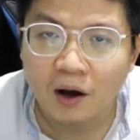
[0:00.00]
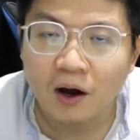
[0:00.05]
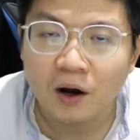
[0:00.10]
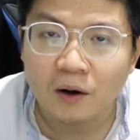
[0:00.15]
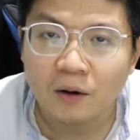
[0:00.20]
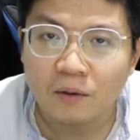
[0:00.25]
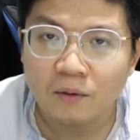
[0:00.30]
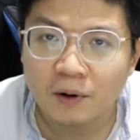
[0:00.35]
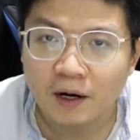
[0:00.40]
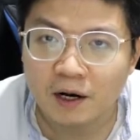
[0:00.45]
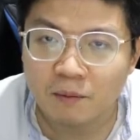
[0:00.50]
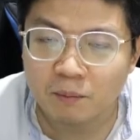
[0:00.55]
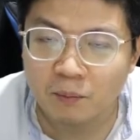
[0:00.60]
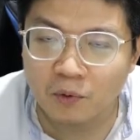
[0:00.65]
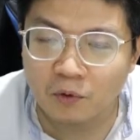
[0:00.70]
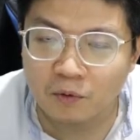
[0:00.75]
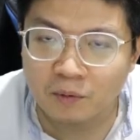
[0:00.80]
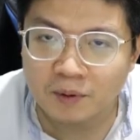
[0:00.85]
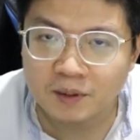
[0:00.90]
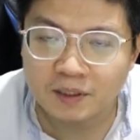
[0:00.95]
Wait a
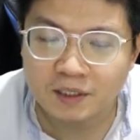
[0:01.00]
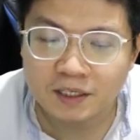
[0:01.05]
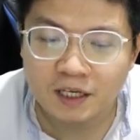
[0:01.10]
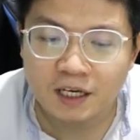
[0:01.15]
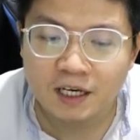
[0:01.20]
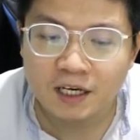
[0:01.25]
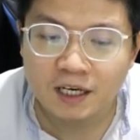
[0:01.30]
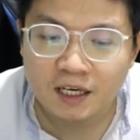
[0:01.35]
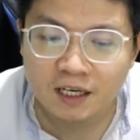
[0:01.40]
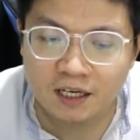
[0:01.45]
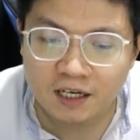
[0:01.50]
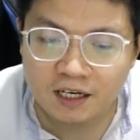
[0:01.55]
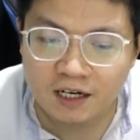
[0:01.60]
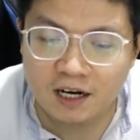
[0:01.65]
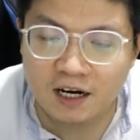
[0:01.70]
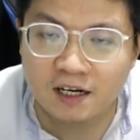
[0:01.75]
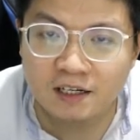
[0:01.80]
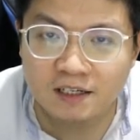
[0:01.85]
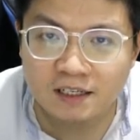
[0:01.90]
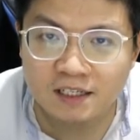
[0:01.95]
moment.
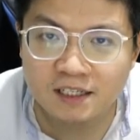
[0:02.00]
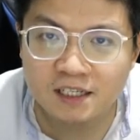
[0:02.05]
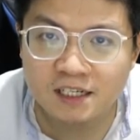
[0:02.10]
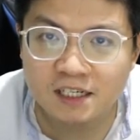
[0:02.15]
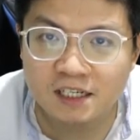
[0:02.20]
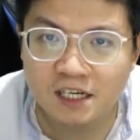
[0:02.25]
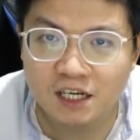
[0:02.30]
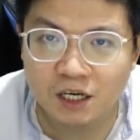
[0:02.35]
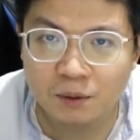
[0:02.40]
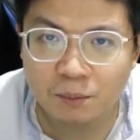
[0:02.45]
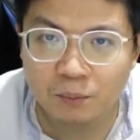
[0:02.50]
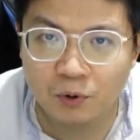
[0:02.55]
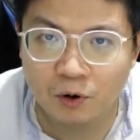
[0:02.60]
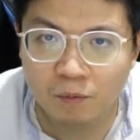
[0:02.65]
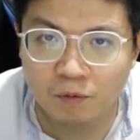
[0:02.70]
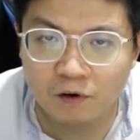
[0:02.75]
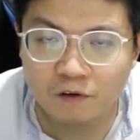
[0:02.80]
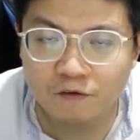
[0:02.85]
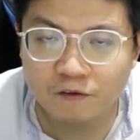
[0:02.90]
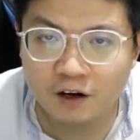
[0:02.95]
Here, this is
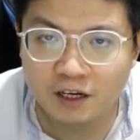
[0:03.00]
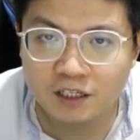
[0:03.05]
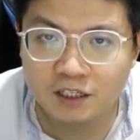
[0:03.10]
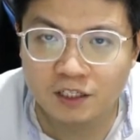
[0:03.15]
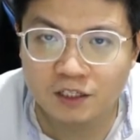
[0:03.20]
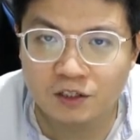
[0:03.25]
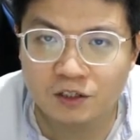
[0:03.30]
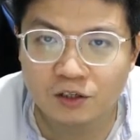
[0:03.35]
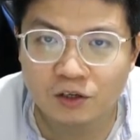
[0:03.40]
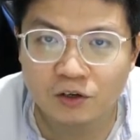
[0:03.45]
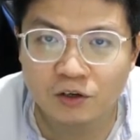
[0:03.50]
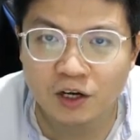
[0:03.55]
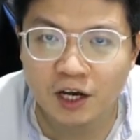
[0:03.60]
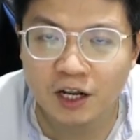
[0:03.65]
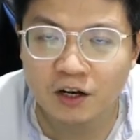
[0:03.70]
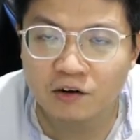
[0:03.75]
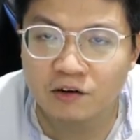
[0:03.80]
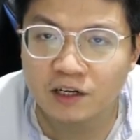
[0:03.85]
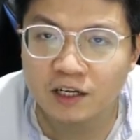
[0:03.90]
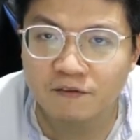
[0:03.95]
improper fraction, so you
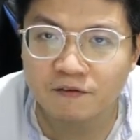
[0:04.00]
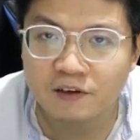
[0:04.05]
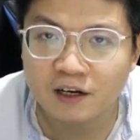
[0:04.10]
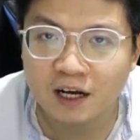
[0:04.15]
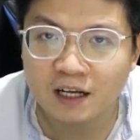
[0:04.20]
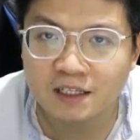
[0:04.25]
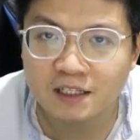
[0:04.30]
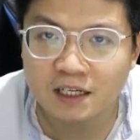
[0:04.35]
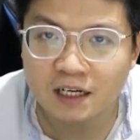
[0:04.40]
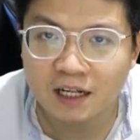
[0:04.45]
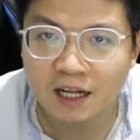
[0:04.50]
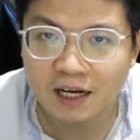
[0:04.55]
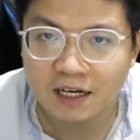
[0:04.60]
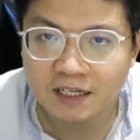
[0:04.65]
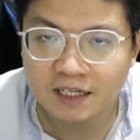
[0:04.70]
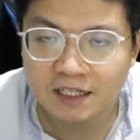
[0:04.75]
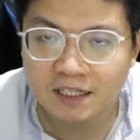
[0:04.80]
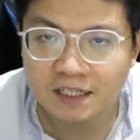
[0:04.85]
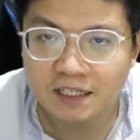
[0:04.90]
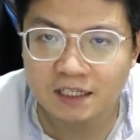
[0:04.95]
cannot leave the answer like
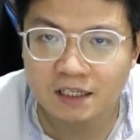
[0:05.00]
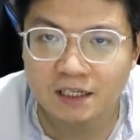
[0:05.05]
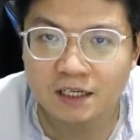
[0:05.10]
this.